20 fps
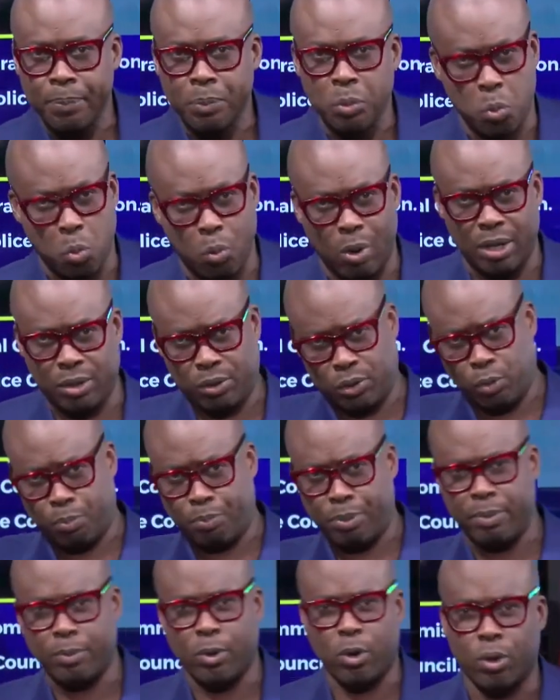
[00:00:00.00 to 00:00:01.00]
1
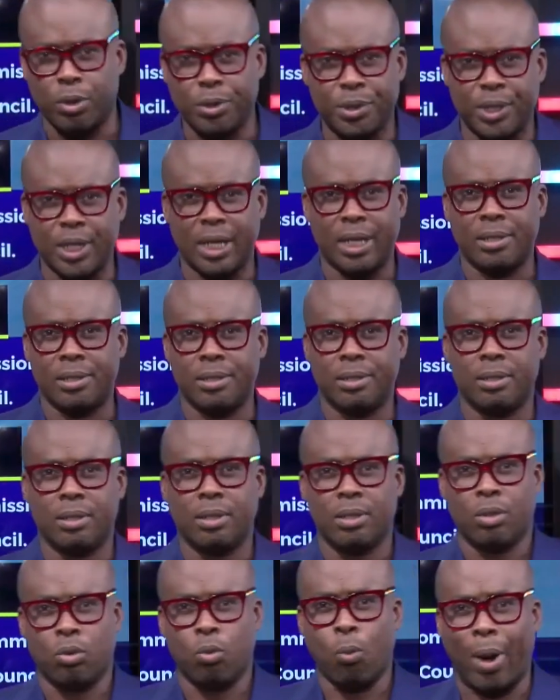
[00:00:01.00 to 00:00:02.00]
Supreme Court judge,
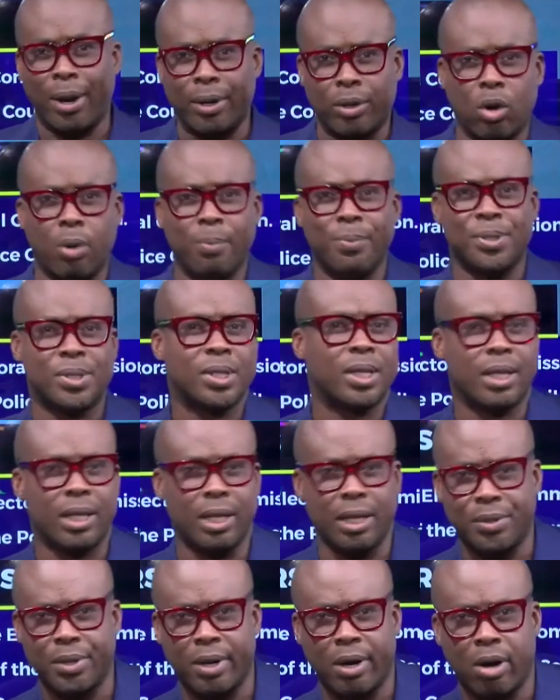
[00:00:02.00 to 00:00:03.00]
1 commissioner of the
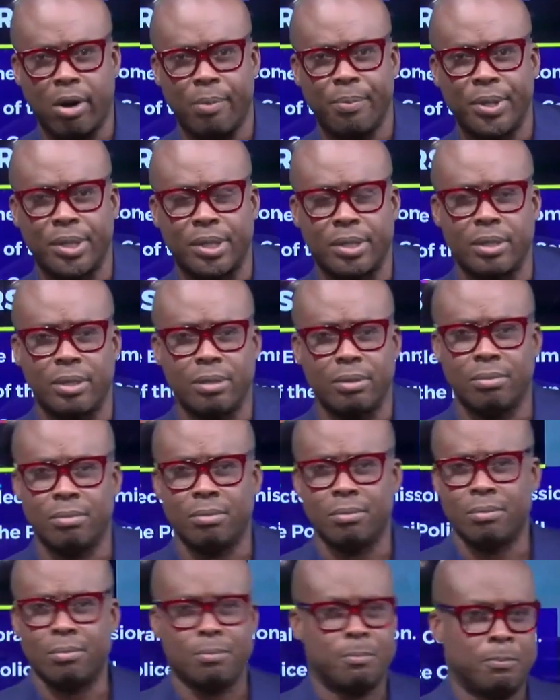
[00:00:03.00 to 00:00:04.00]
Electoral Commission,
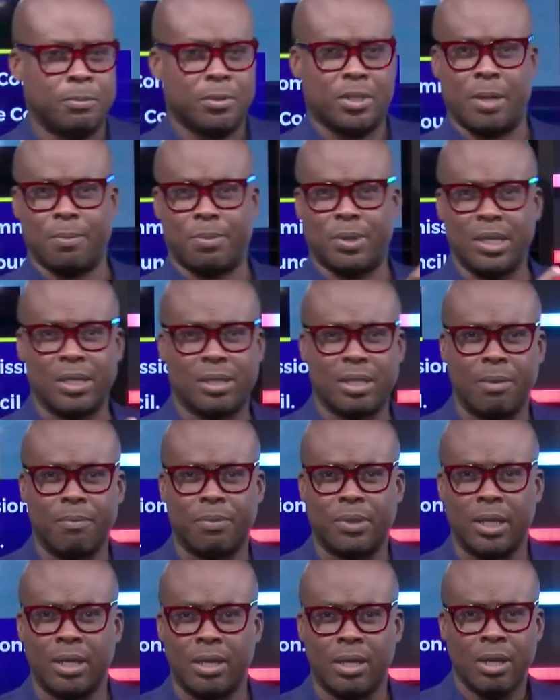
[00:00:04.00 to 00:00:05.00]

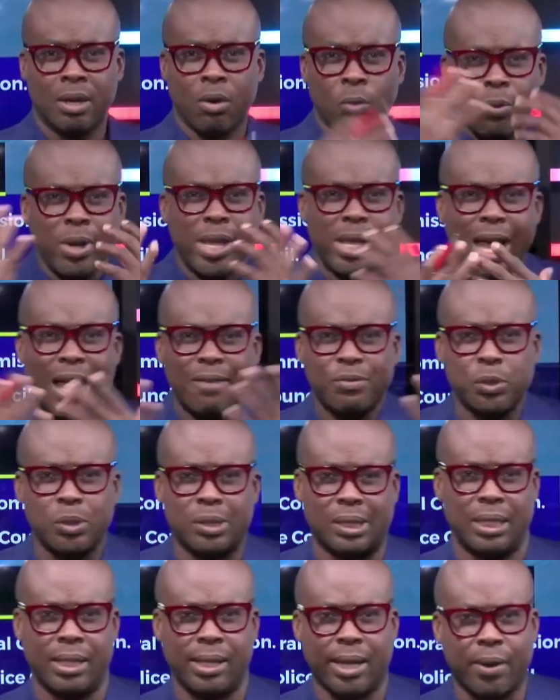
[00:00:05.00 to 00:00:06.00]
something. We have to
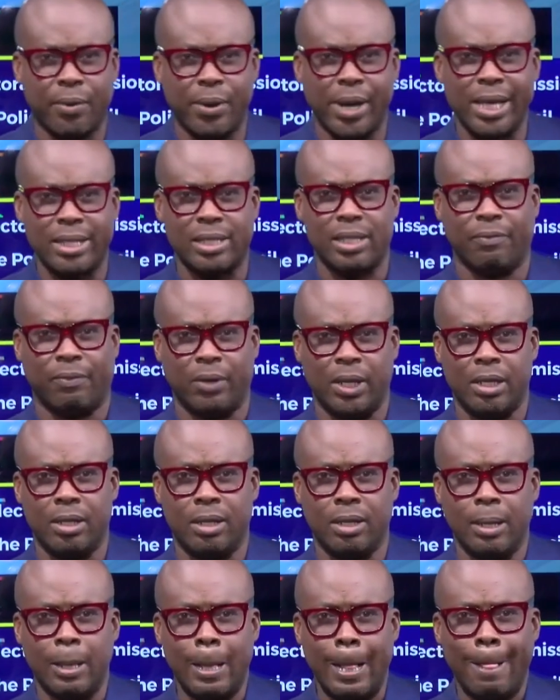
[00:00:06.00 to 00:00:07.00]
think creatively
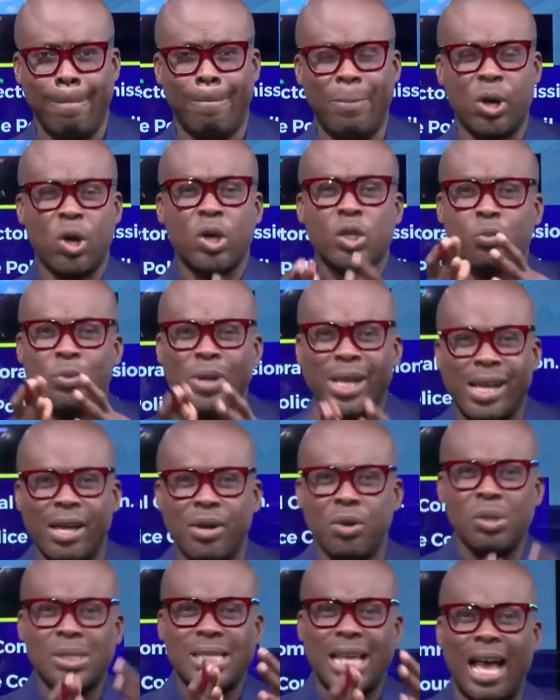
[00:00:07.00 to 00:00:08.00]
because we
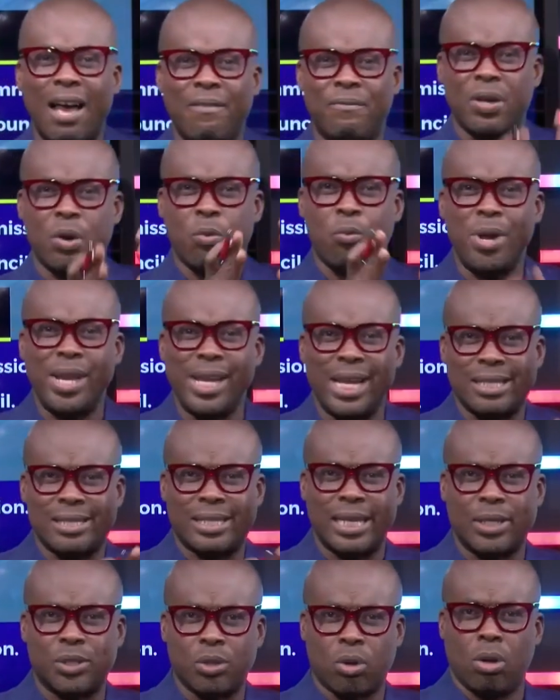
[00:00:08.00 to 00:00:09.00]
cannot have a winner
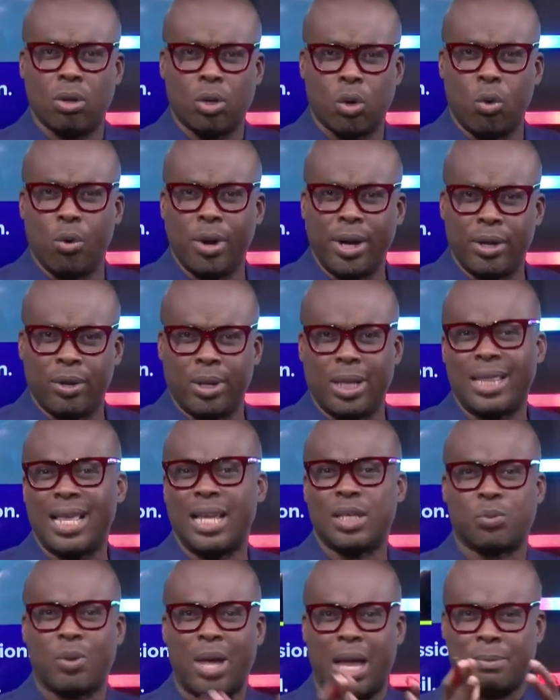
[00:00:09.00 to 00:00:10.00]
takes all going on. And
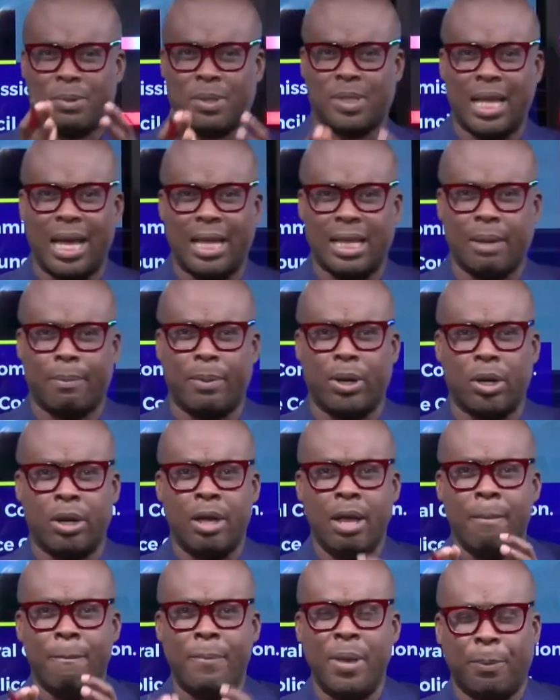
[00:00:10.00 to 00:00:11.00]
that's why I'm sad
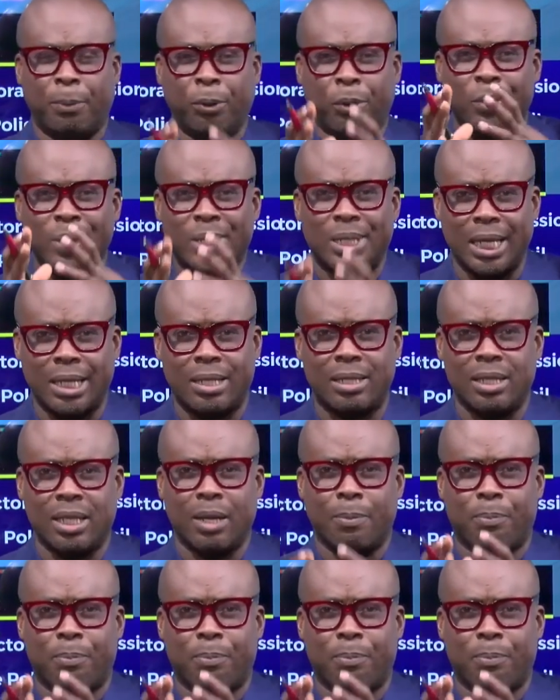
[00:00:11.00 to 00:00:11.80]
about people rejecting the